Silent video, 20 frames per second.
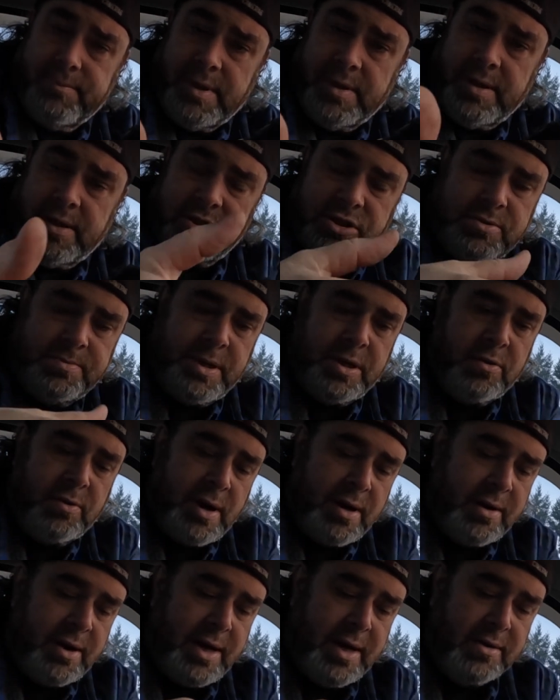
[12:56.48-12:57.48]
it should be
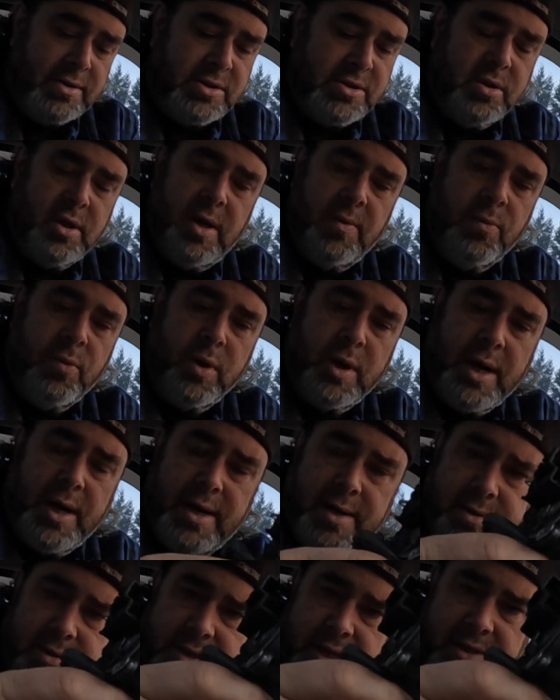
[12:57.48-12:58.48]
grounding out to. And when
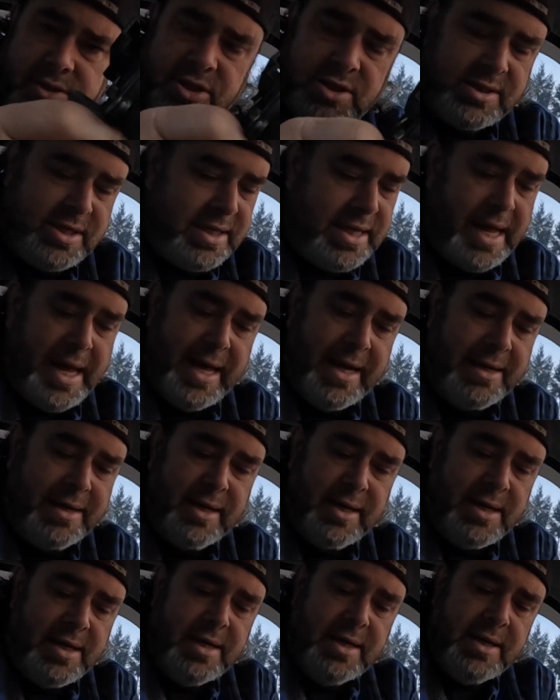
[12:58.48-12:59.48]
I touch it to that,
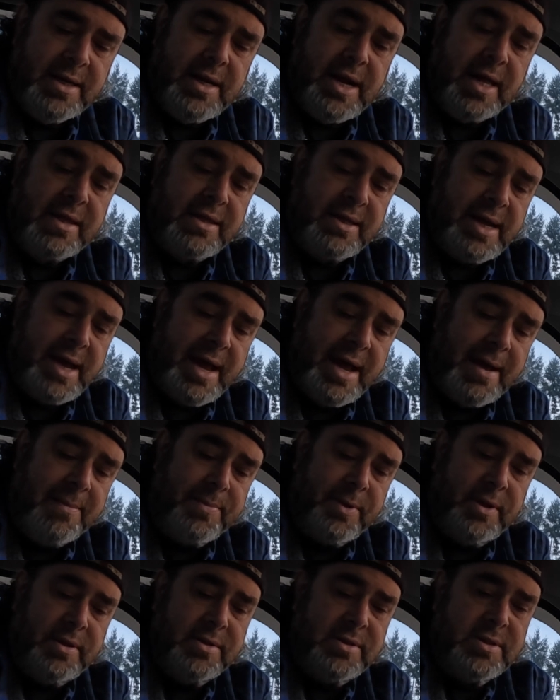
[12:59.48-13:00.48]
nothing
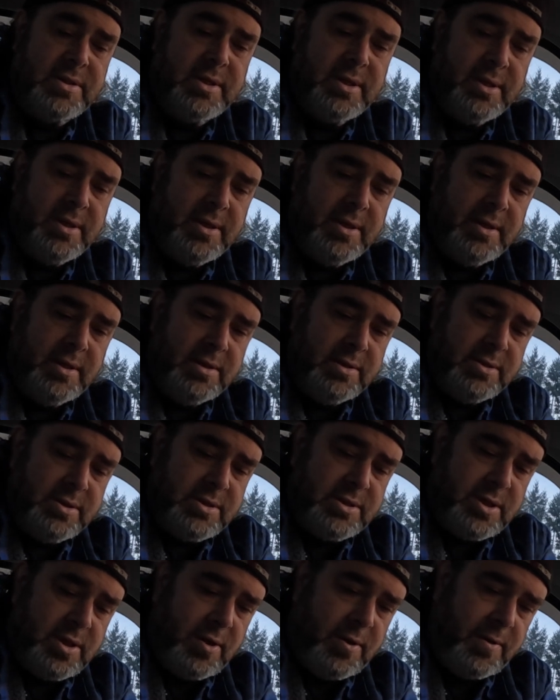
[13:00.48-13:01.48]
happens.
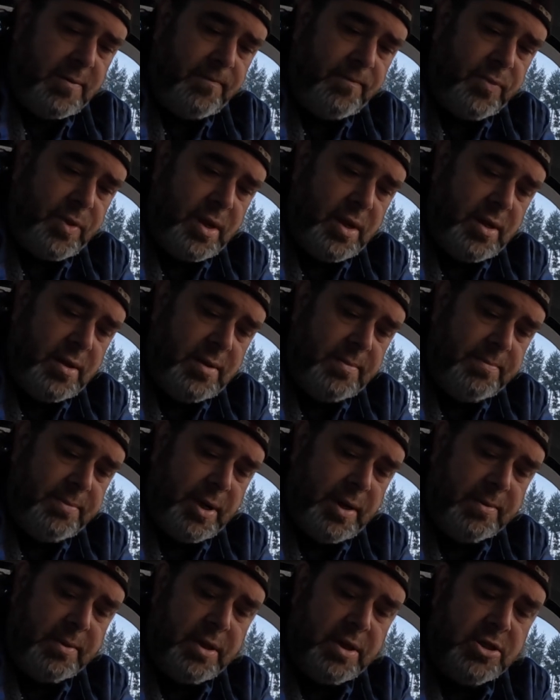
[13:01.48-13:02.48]
So,
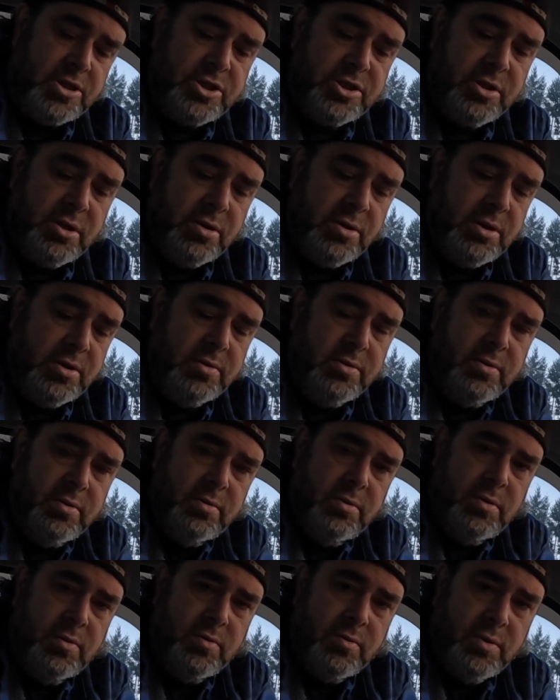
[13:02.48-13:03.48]
but I'm going to show
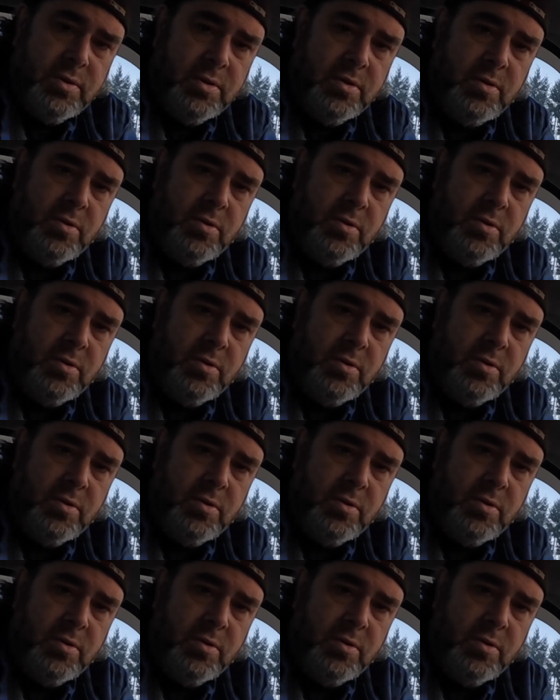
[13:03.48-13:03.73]
you real